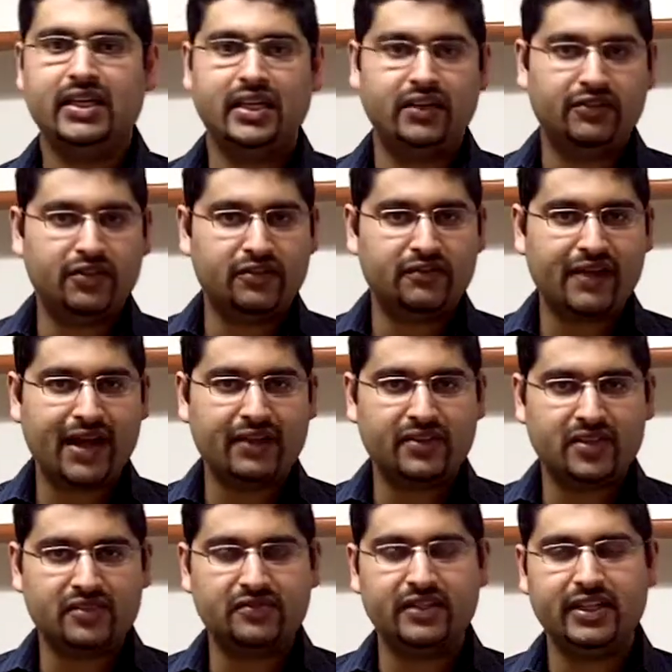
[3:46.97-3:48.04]
If you found
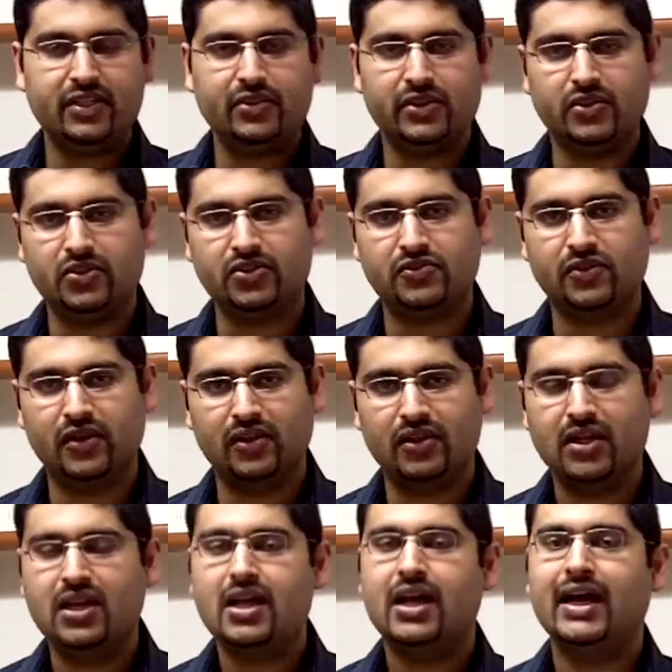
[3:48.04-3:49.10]
this video useful,
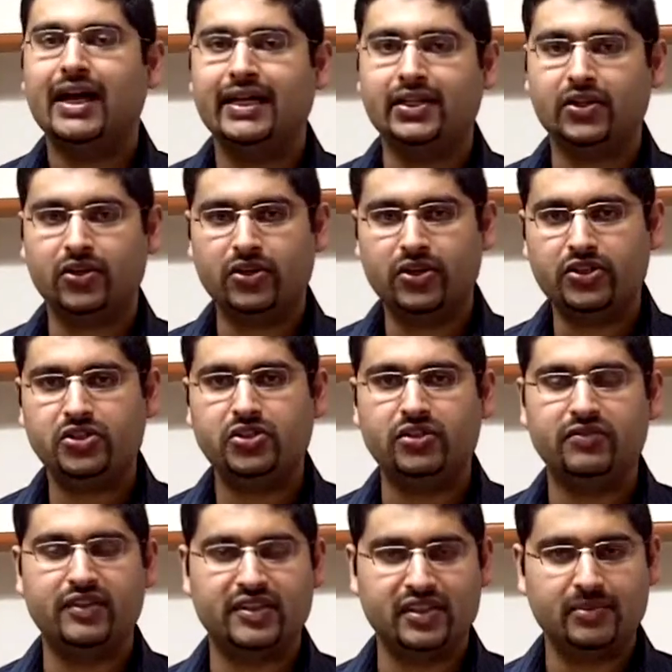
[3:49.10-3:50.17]
I encourage you
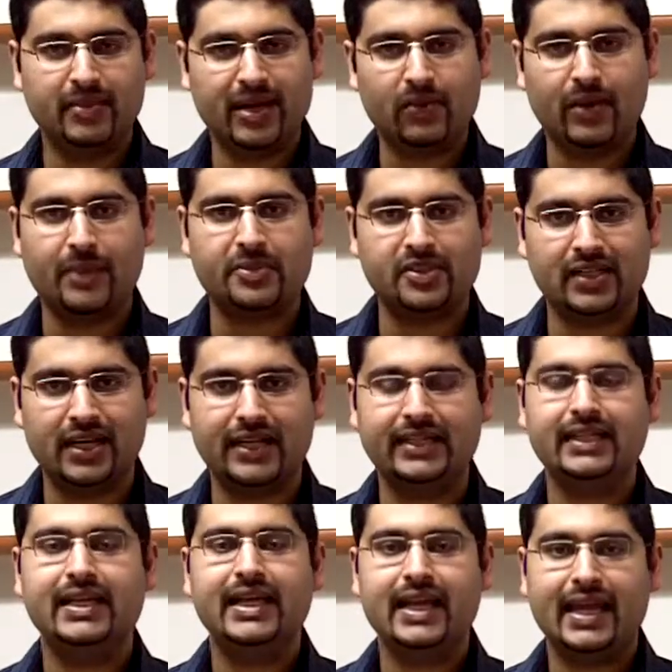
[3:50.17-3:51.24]
to visit my website,
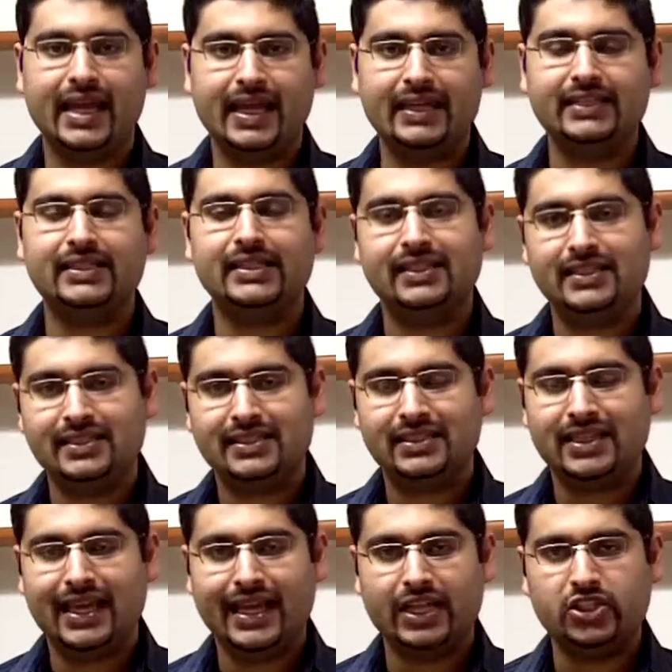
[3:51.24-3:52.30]

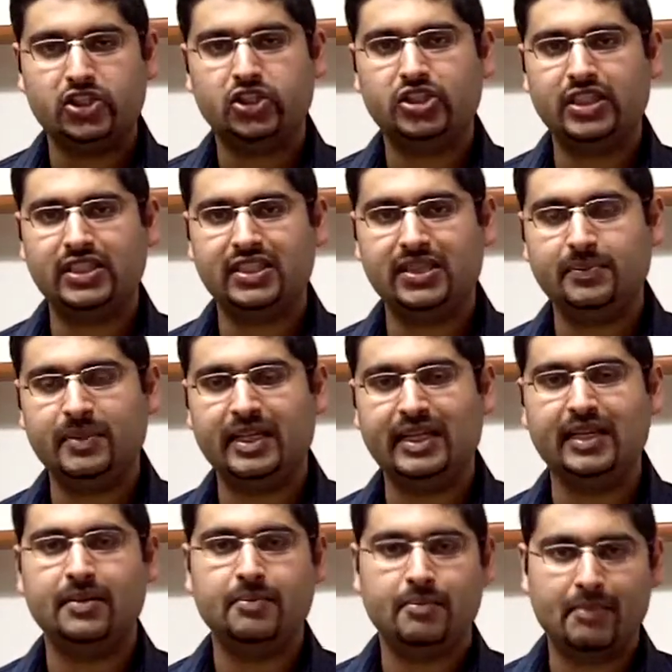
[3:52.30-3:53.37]

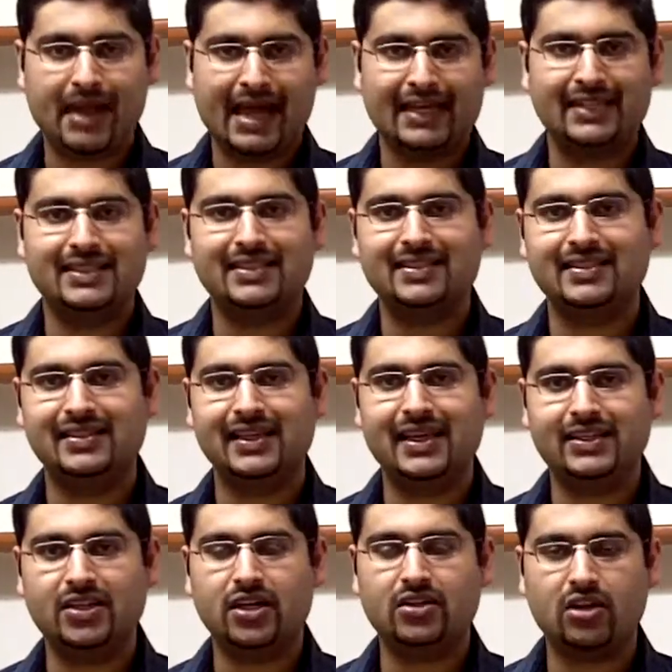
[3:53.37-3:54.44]

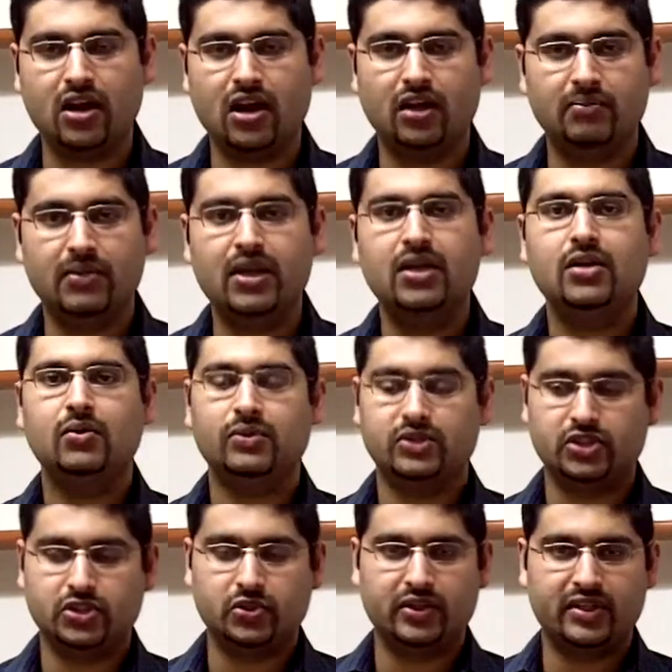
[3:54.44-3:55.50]
8http://madanca.com, which
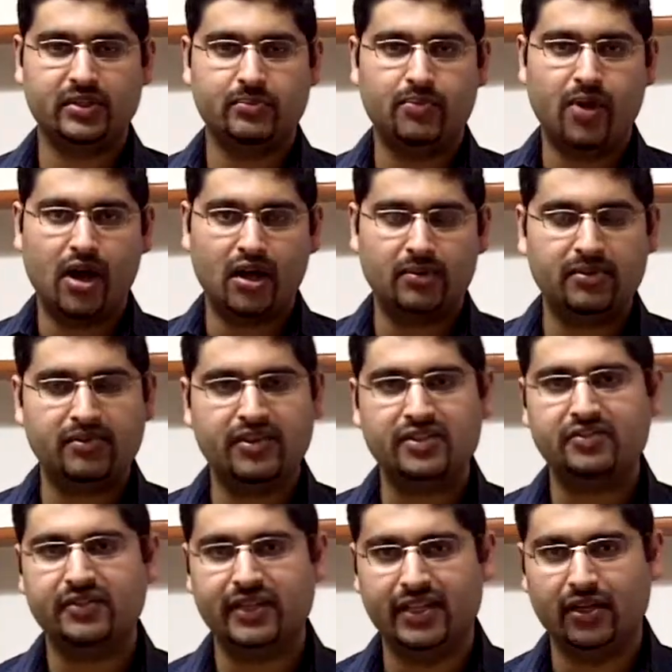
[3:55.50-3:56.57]
is shown at the bottom of
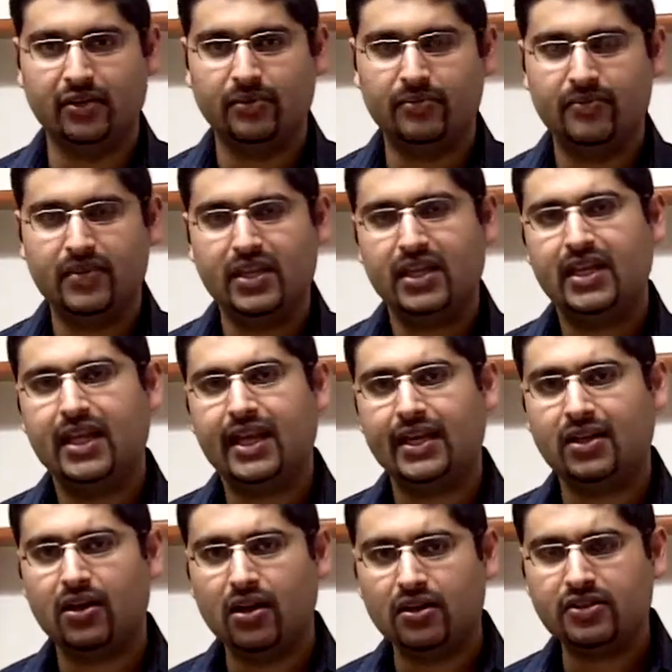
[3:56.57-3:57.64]
this video,
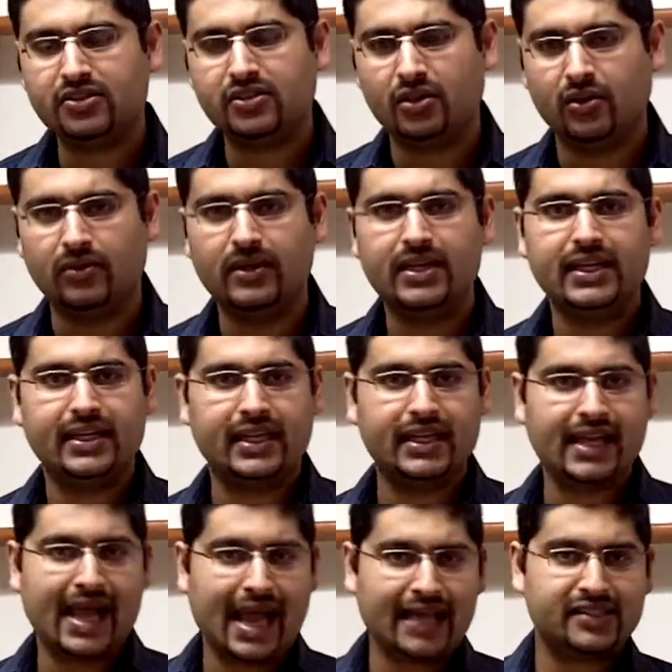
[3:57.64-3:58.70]
and also
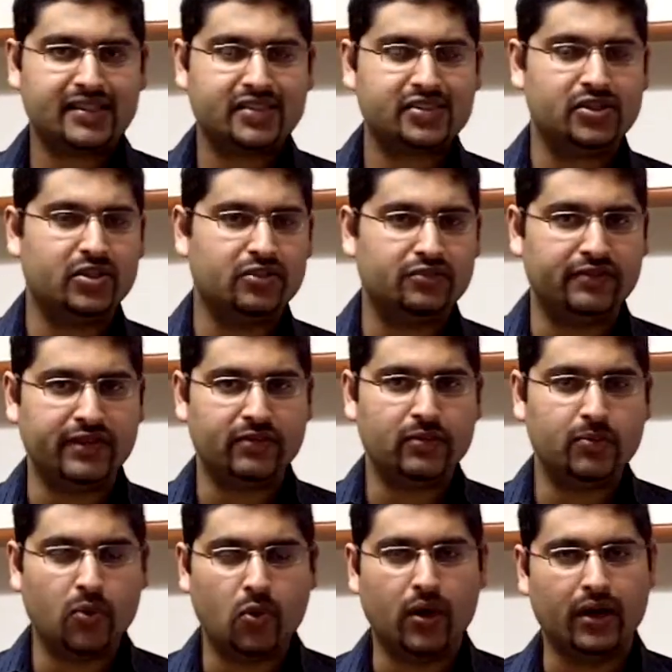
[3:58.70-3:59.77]
get access to your free
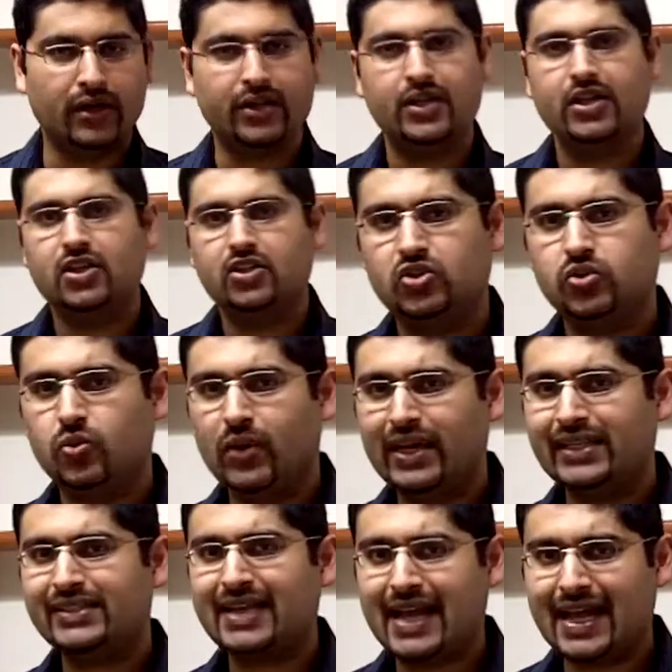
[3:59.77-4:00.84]
report
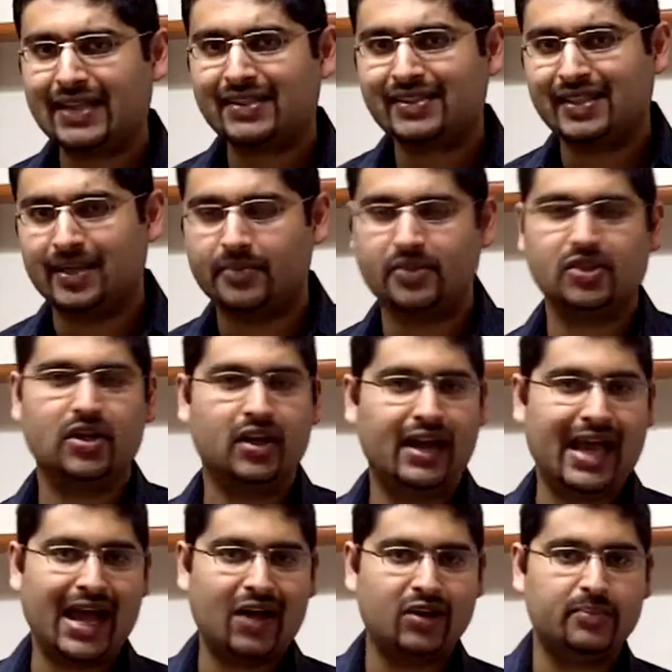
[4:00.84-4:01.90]
20 tax tips on
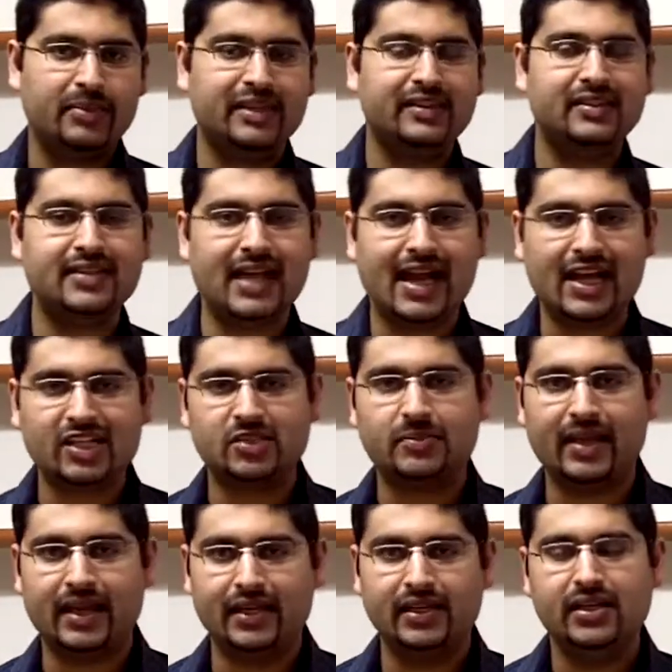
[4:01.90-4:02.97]
how to beat the tax
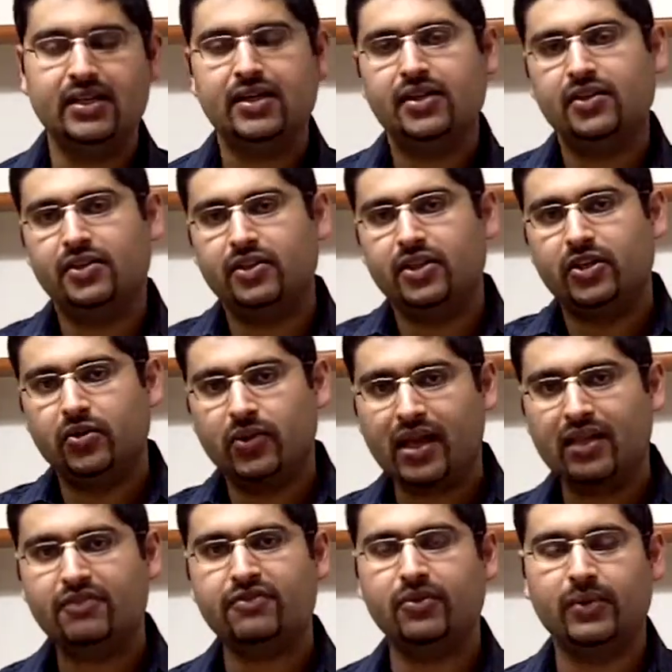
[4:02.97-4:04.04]
man, the
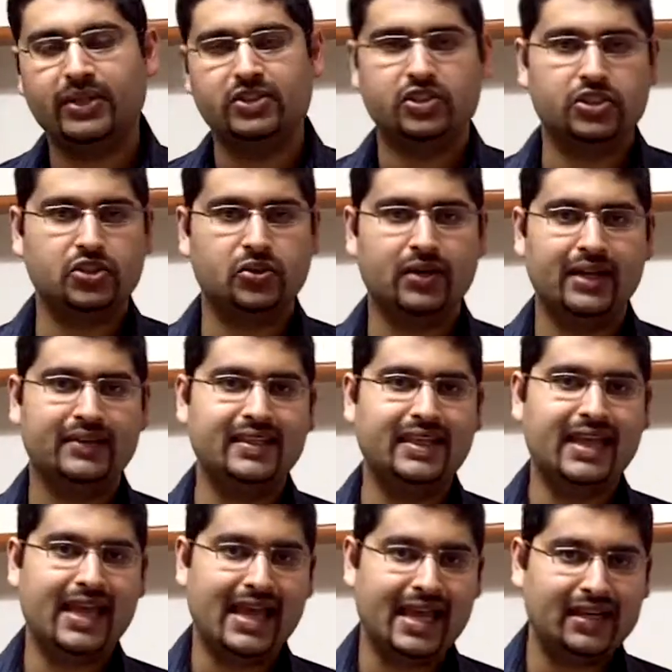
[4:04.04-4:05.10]
URL for which is shown at
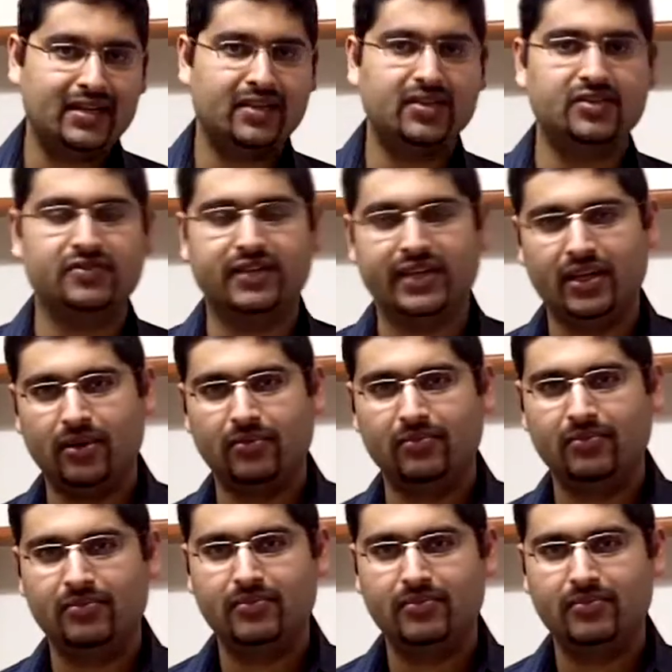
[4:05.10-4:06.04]
the end of this video.